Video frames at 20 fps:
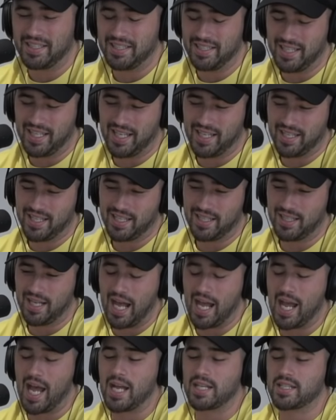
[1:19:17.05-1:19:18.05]
Yeah, no.
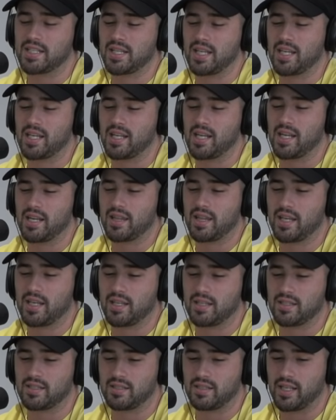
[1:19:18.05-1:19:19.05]
I, I just think it, I think
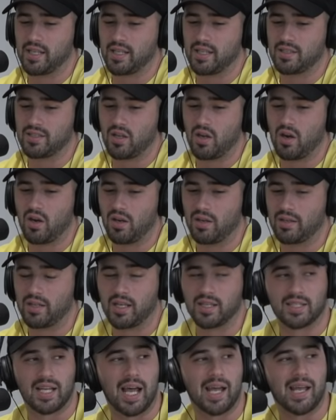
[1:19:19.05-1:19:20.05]
it's like it's a hard
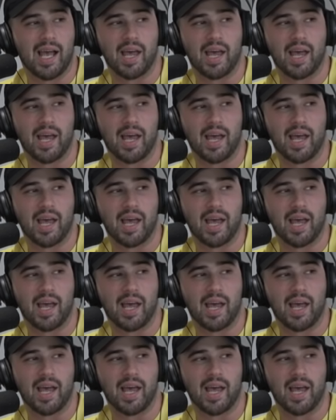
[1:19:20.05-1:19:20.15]
because I